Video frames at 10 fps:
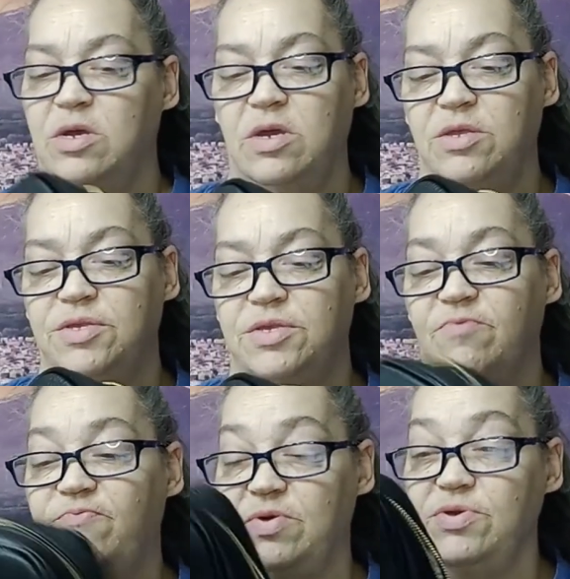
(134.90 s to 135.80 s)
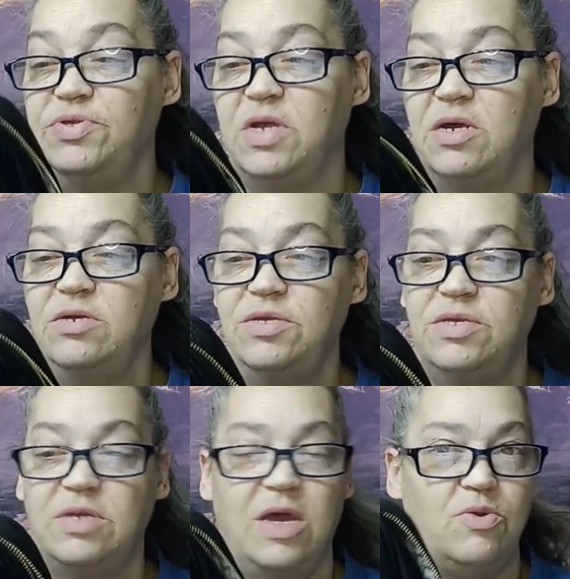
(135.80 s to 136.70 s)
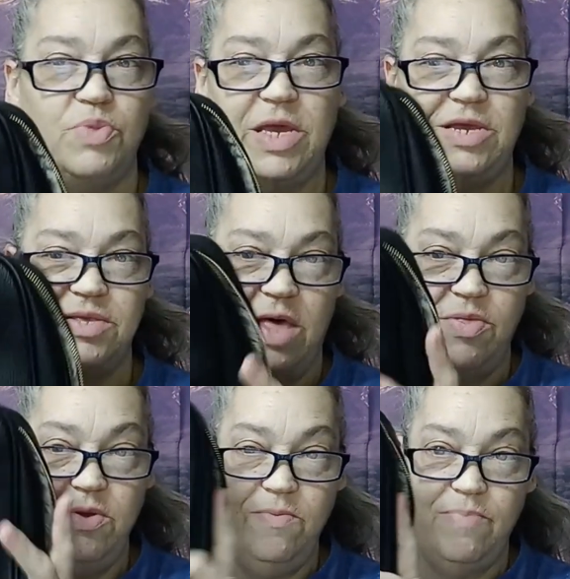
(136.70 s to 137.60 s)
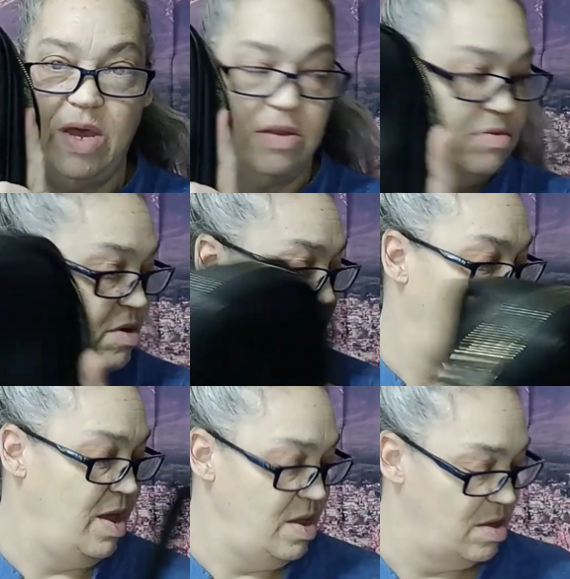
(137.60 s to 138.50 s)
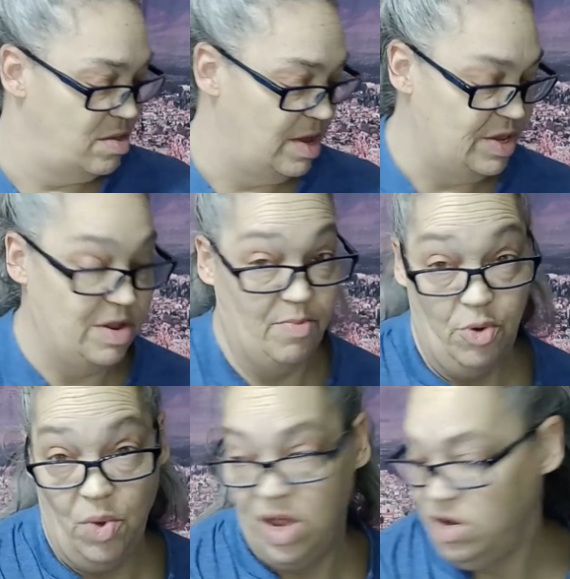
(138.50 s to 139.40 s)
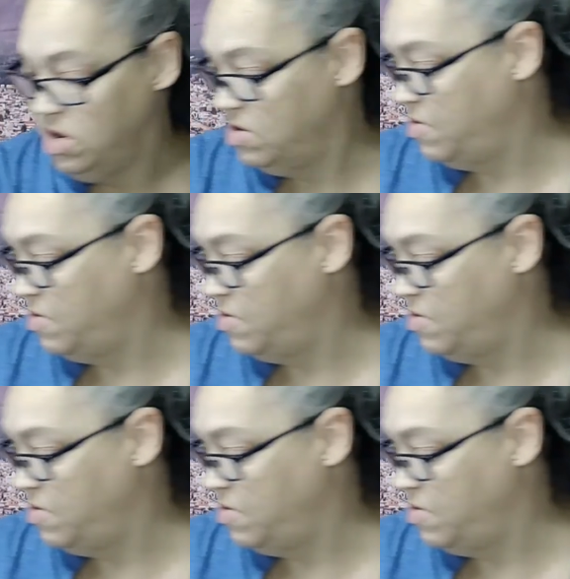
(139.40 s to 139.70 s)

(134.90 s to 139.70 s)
It feels nice. I don't think it's leather, but okay. That's number one.